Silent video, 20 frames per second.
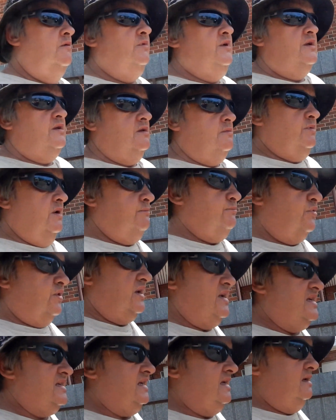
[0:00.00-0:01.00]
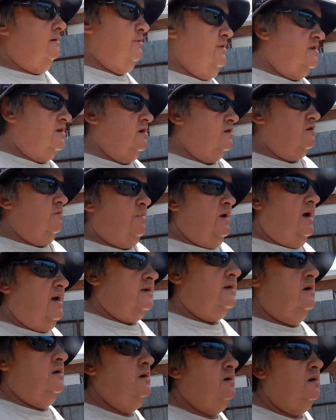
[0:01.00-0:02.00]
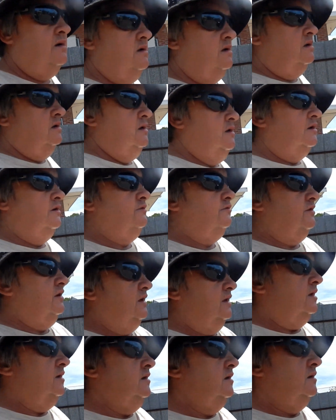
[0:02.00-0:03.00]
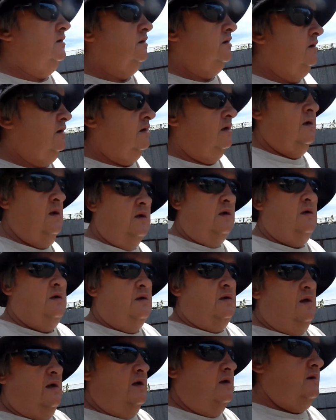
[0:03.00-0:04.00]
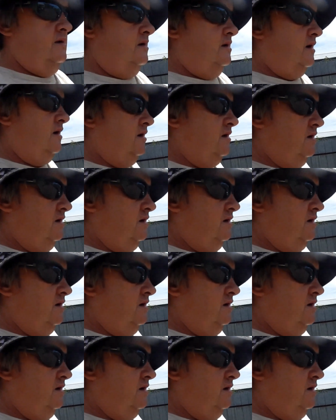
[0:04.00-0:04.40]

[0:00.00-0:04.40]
but it's a bit breezy, but it's not too bad, really. And